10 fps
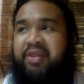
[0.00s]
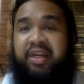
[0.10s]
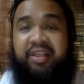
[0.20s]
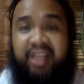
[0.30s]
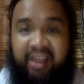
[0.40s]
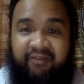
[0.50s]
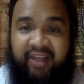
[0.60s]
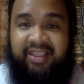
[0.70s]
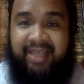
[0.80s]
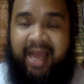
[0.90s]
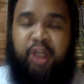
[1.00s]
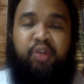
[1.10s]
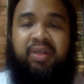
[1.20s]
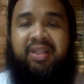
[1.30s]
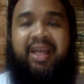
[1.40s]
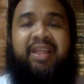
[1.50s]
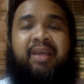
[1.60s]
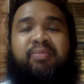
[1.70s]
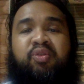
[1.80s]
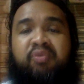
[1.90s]
Their defense actually led
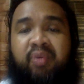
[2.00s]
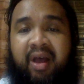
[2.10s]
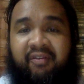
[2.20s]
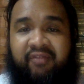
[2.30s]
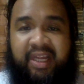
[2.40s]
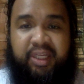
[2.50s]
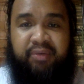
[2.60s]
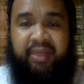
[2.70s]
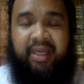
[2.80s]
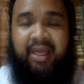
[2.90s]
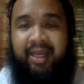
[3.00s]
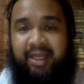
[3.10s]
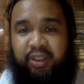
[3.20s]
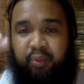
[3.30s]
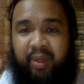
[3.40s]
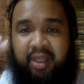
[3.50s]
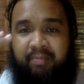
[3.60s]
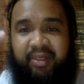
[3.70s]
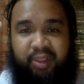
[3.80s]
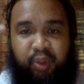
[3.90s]
them to a victory. That's in week
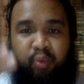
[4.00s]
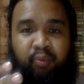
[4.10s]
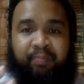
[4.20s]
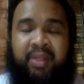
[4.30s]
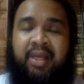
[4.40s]
number 2.